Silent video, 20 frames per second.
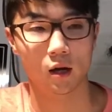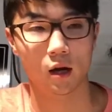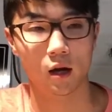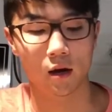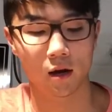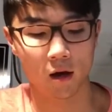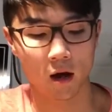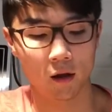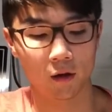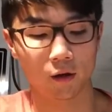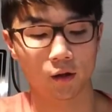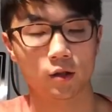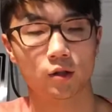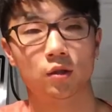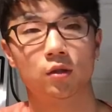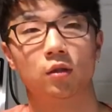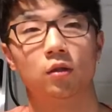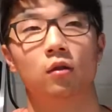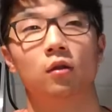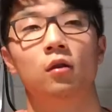Another
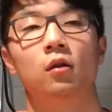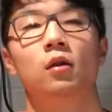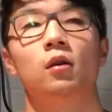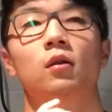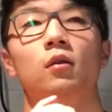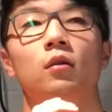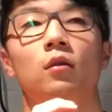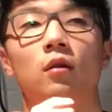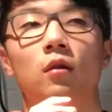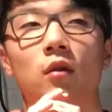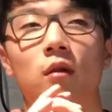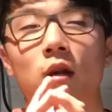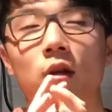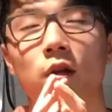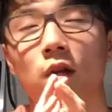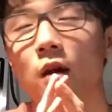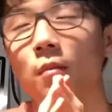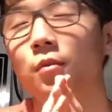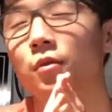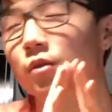
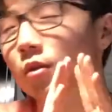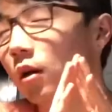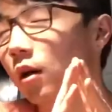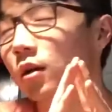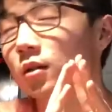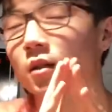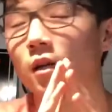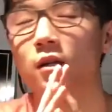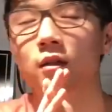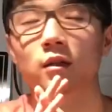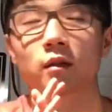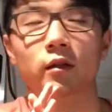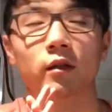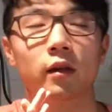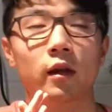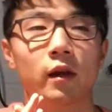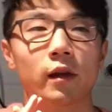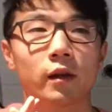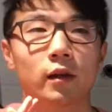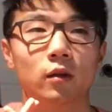couple songs I did
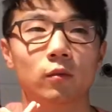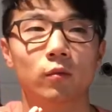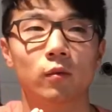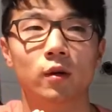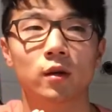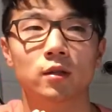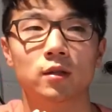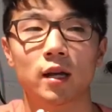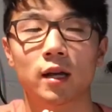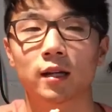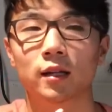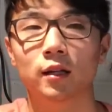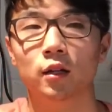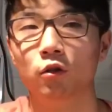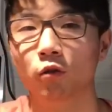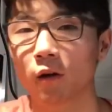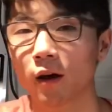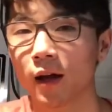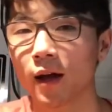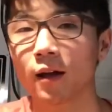like was Eddie
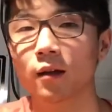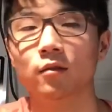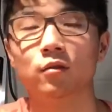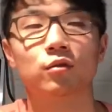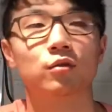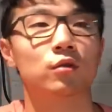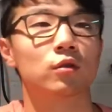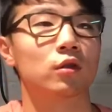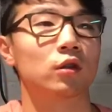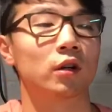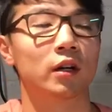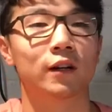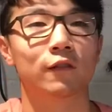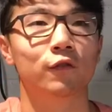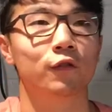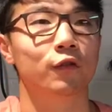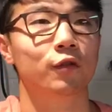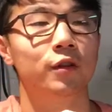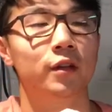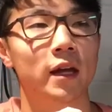Grant,
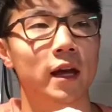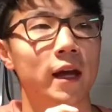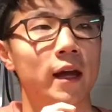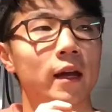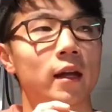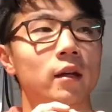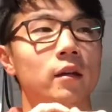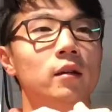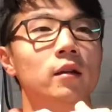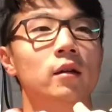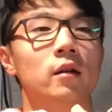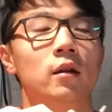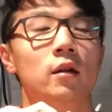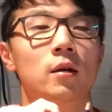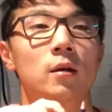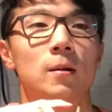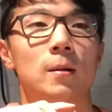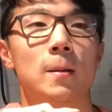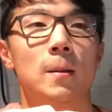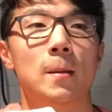Grateful Dead.
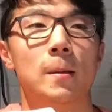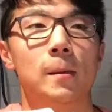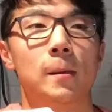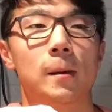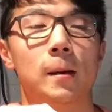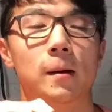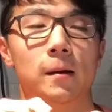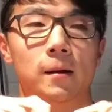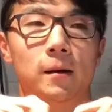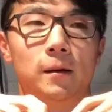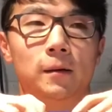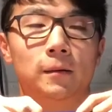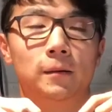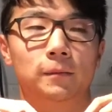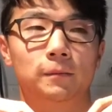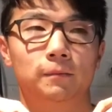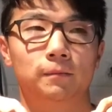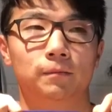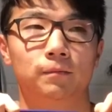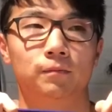
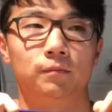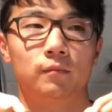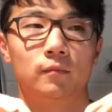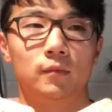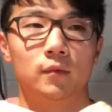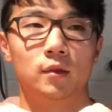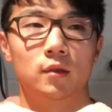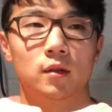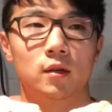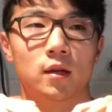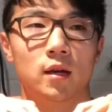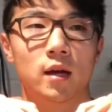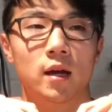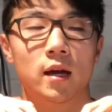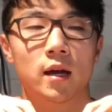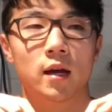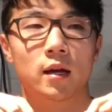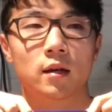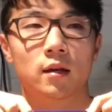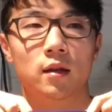
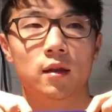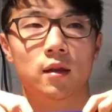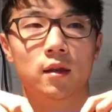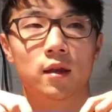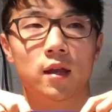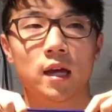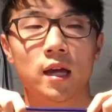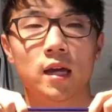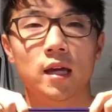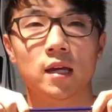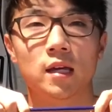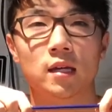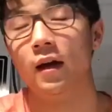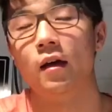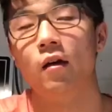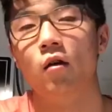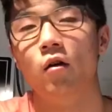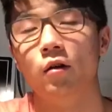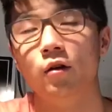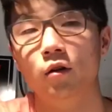And they
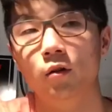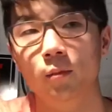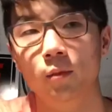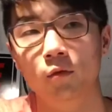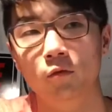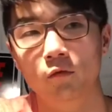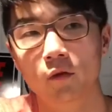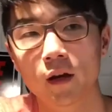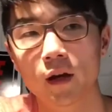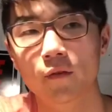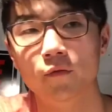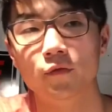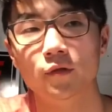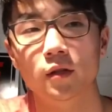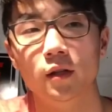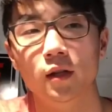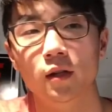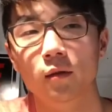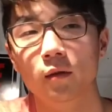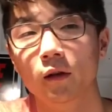had audible
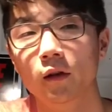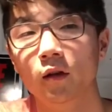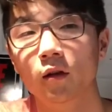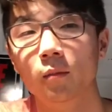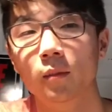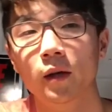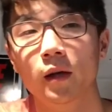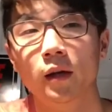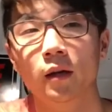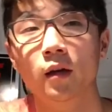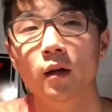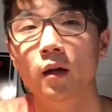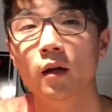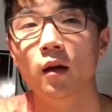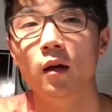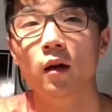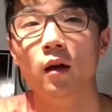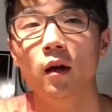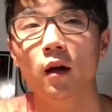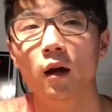riffs in it a little bit.
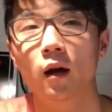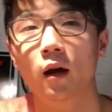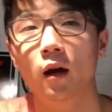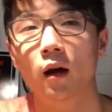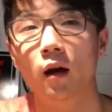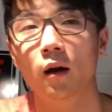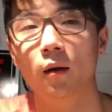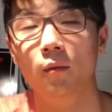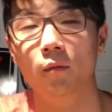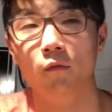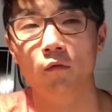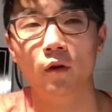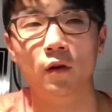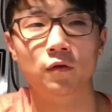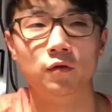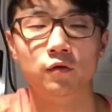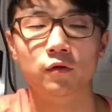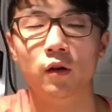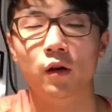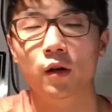
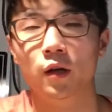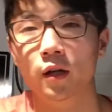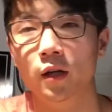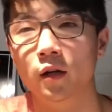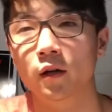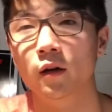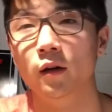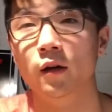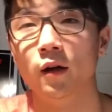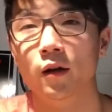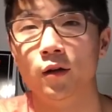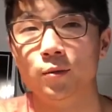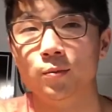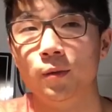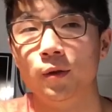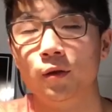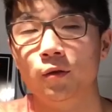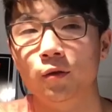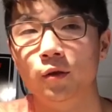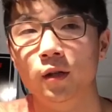Riffs thrown in here and there,
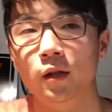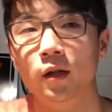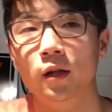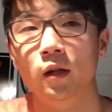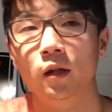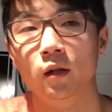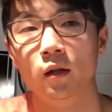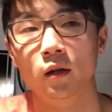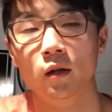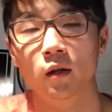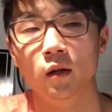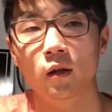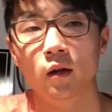sprinkled in.